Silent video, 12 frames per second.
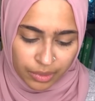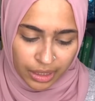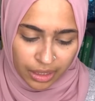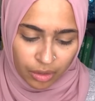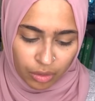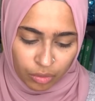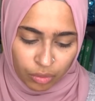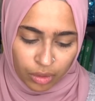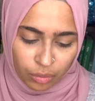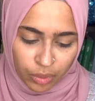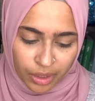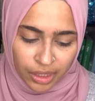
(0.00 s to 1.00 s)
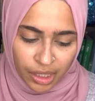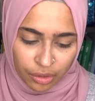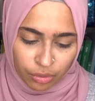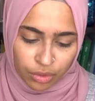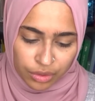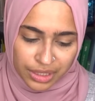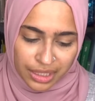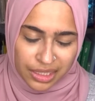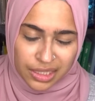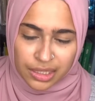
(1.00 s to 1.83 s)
like, you know, working through those skills,